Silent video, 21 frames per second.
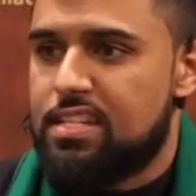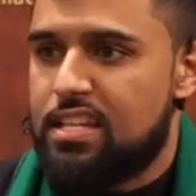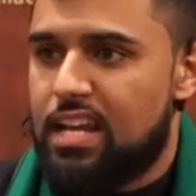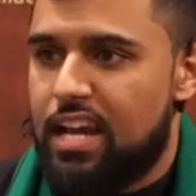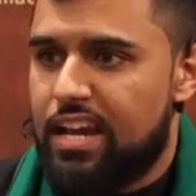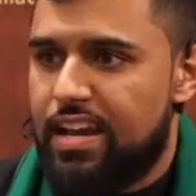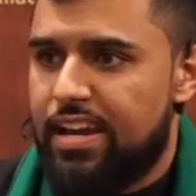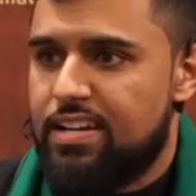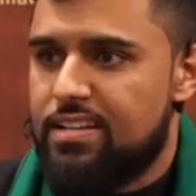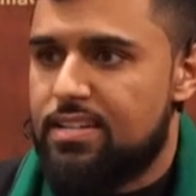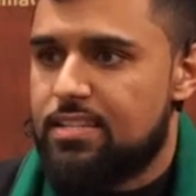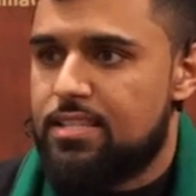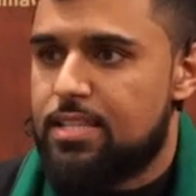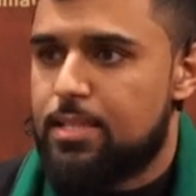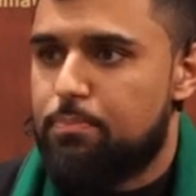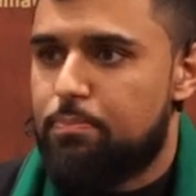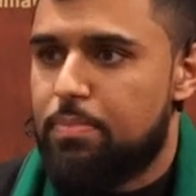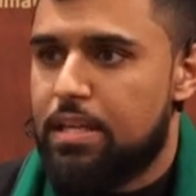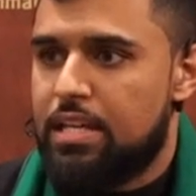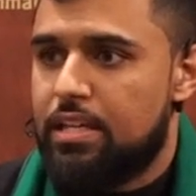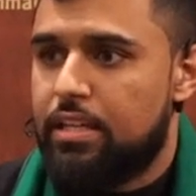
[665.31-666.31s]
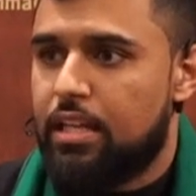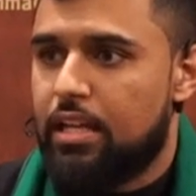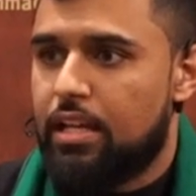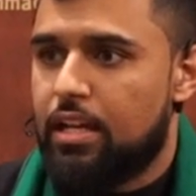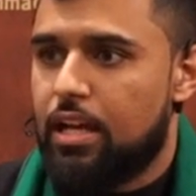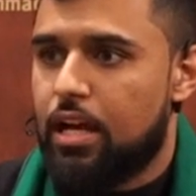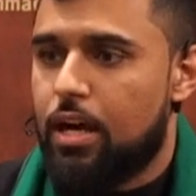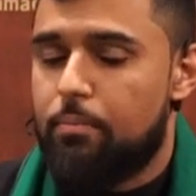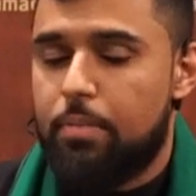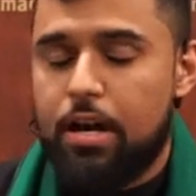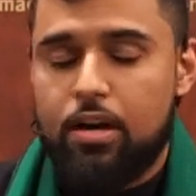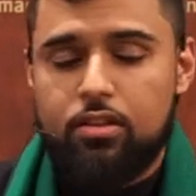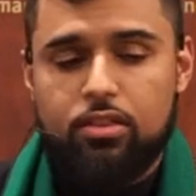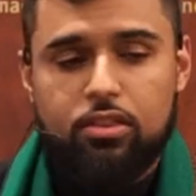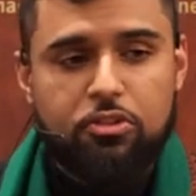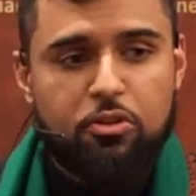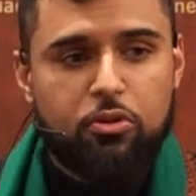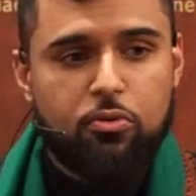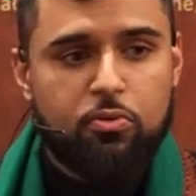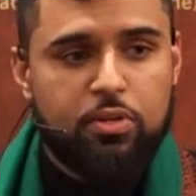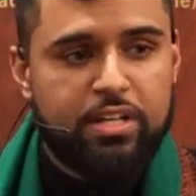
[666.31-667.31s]
night speaking
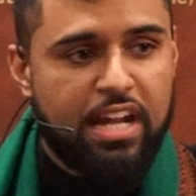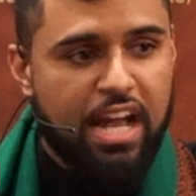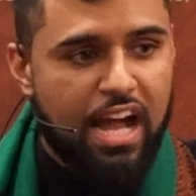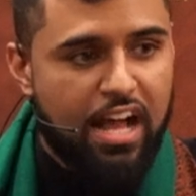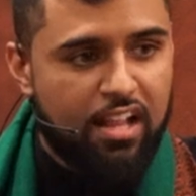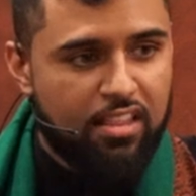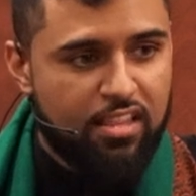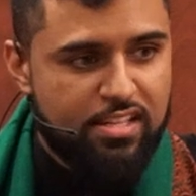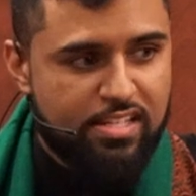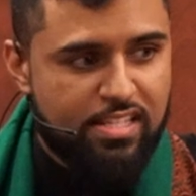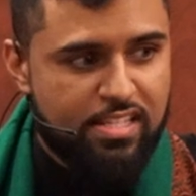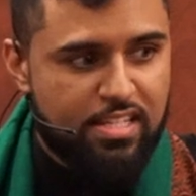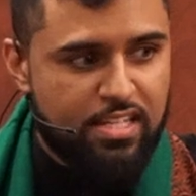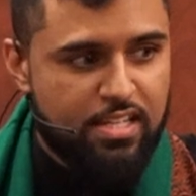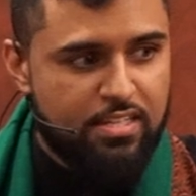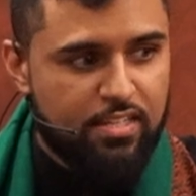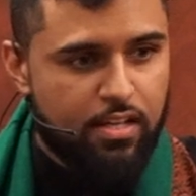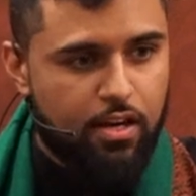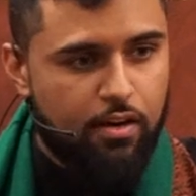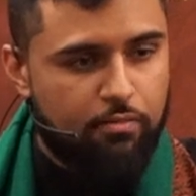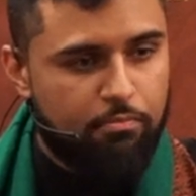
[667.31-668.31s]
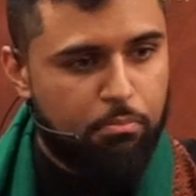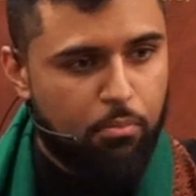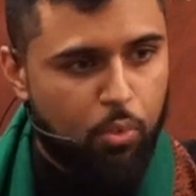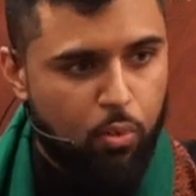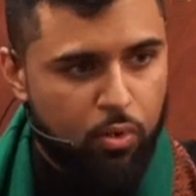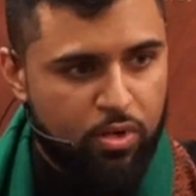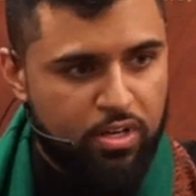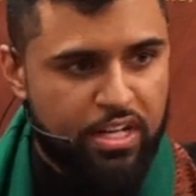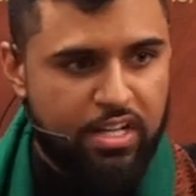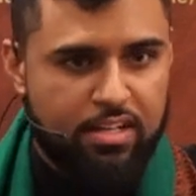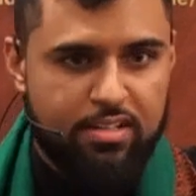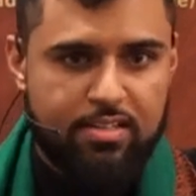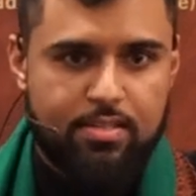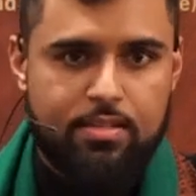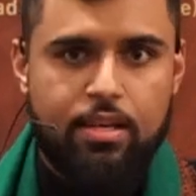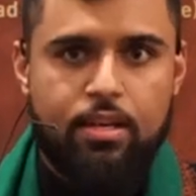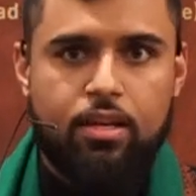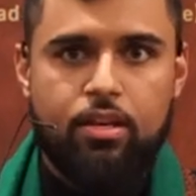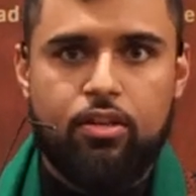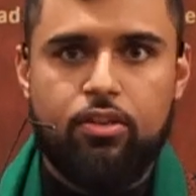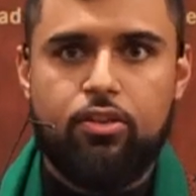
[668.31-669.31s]
about the realities of mourning
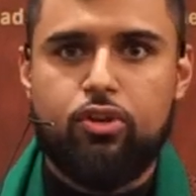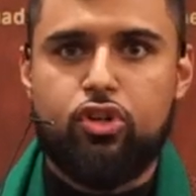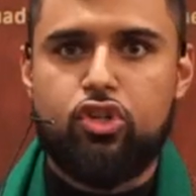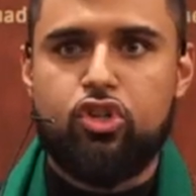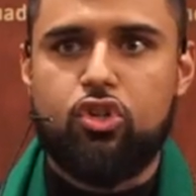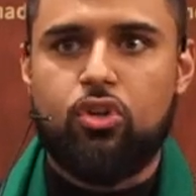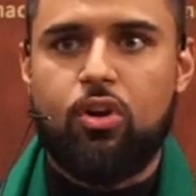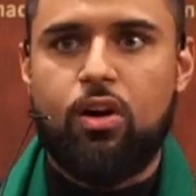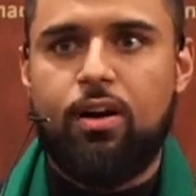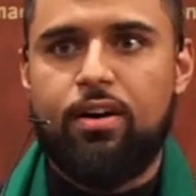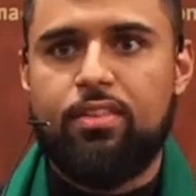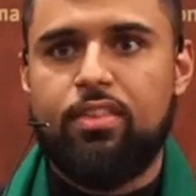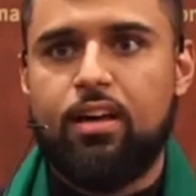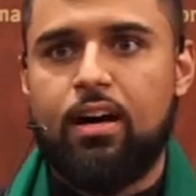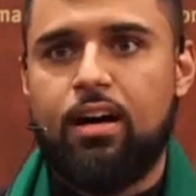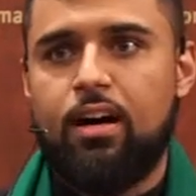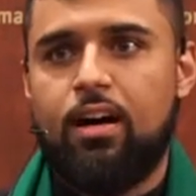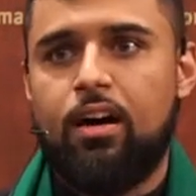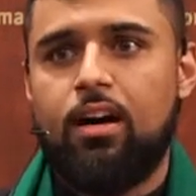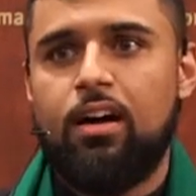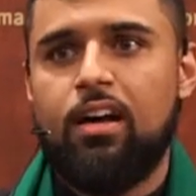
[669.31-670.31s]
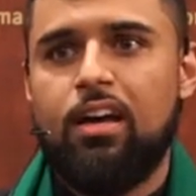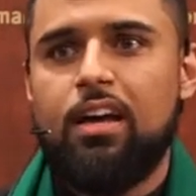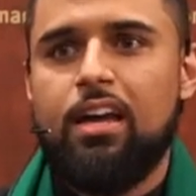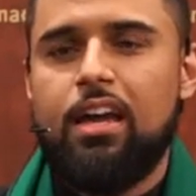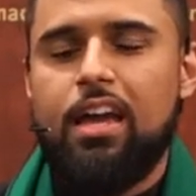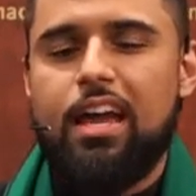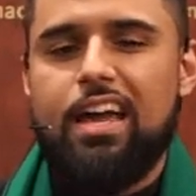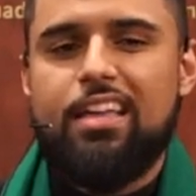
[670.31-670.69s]
Sayyid al shohada,